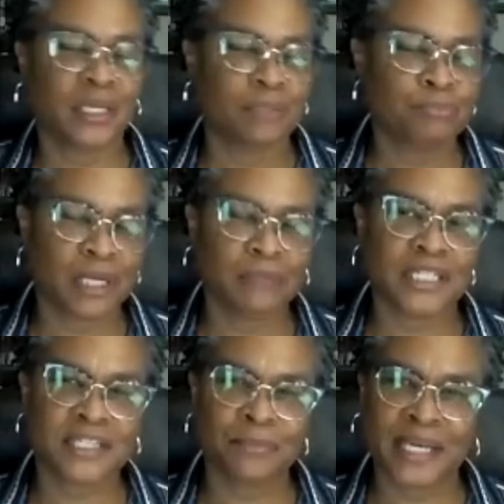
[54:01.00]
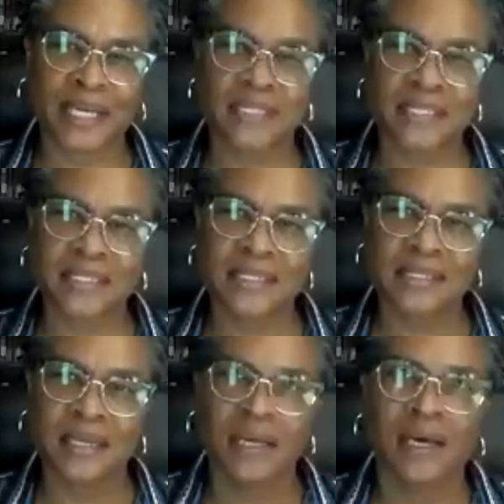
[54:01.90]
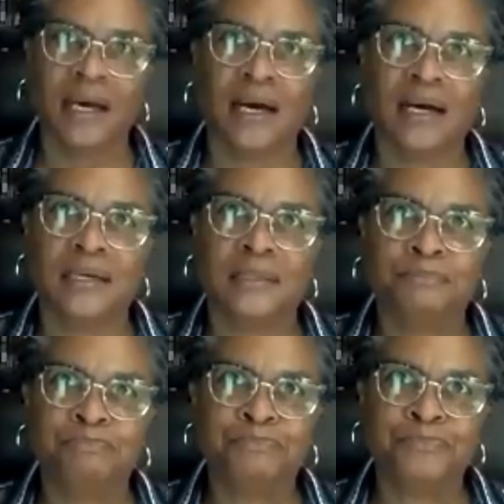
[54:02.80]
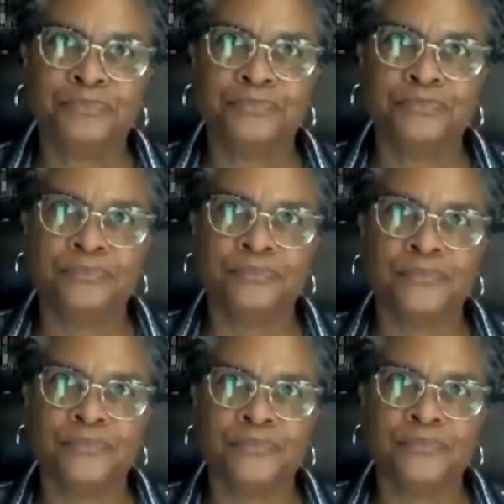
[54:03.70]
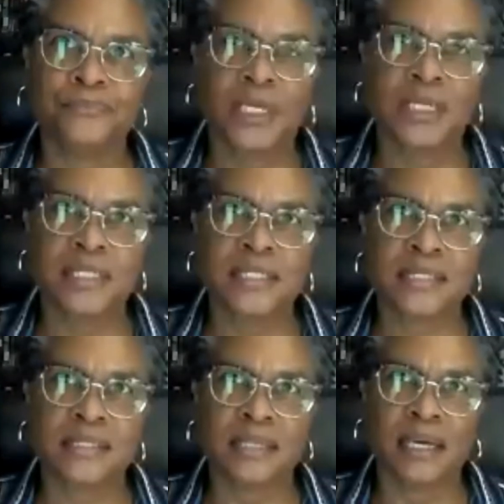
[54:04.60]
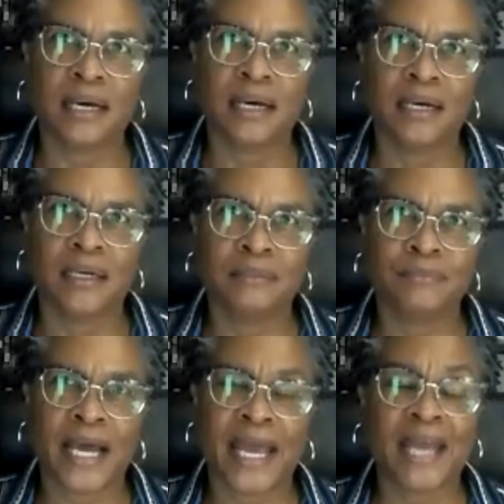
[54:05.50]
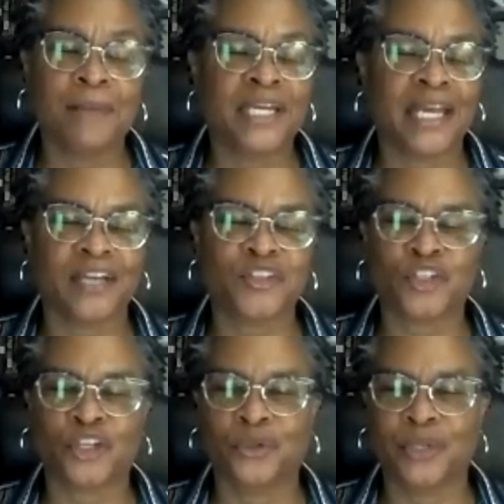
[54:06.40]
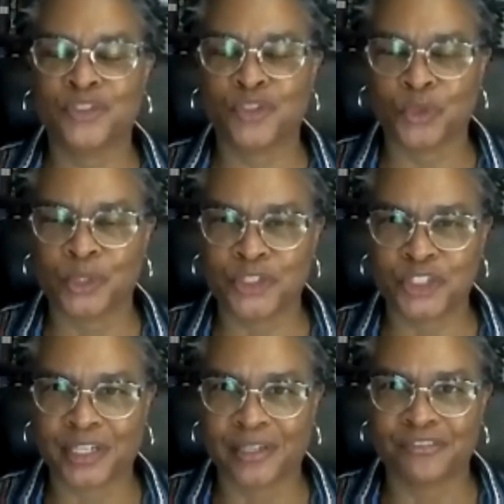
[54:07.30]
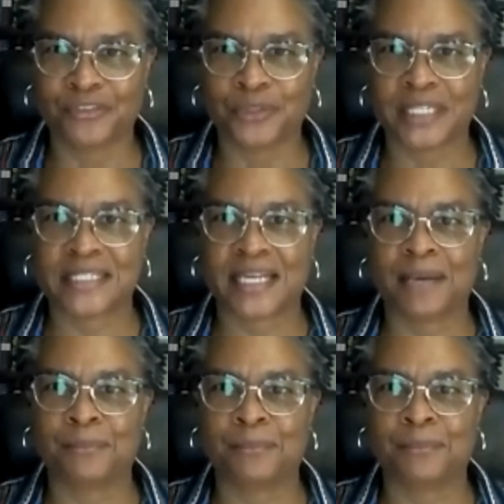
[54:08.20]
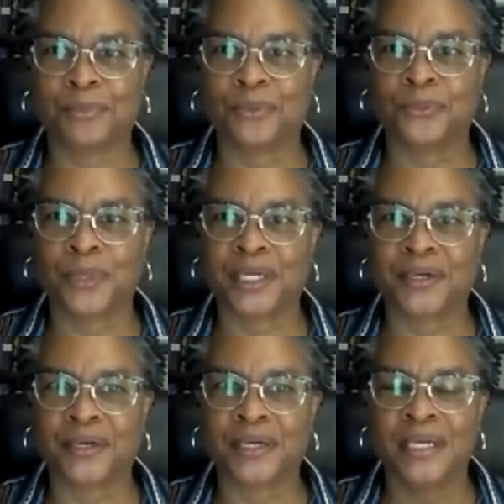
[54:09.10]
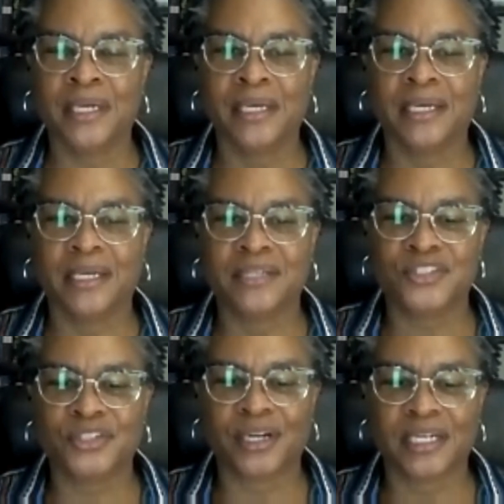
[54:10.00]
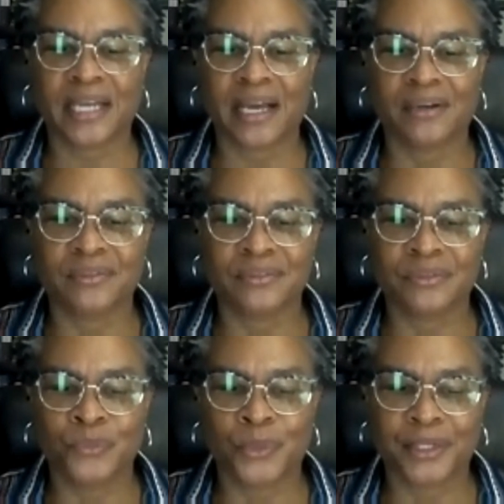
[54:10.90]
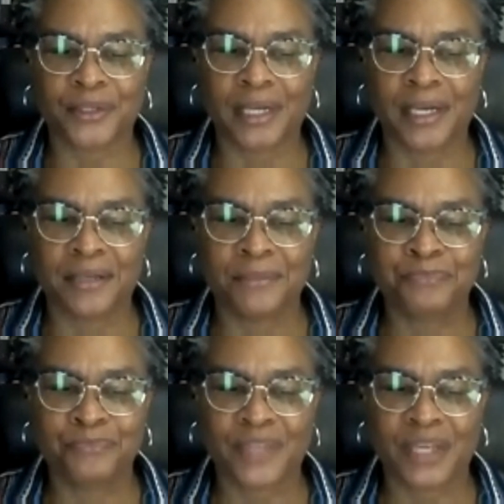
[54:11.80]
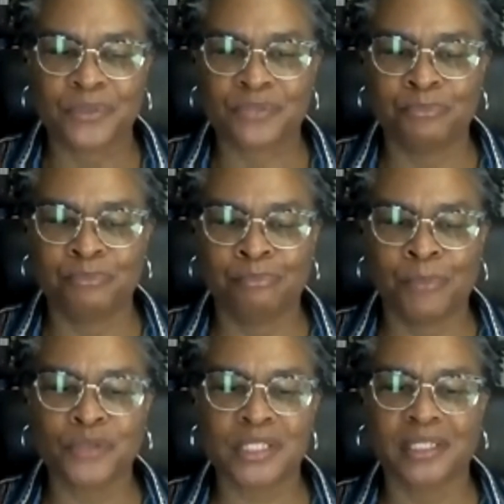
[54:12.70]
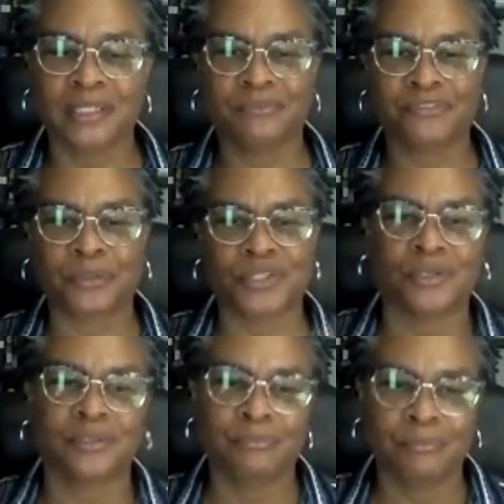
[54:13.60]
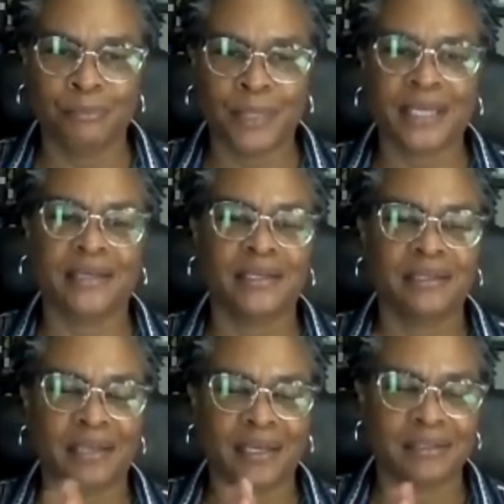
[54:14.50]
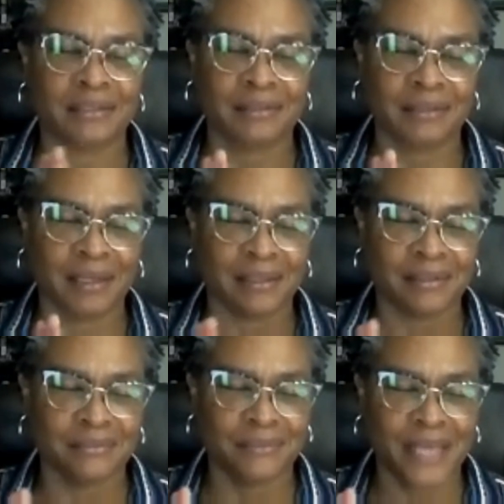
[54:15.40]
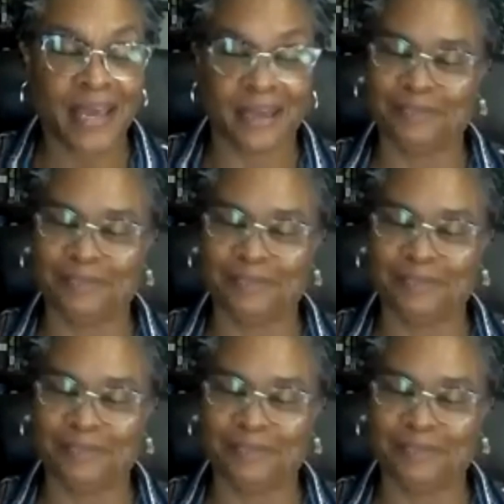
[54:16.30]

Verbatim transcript: in public spaces um, there was uh, a ham and egg show in georgia for example where it started out where um, it was mostly focused on men and and and ham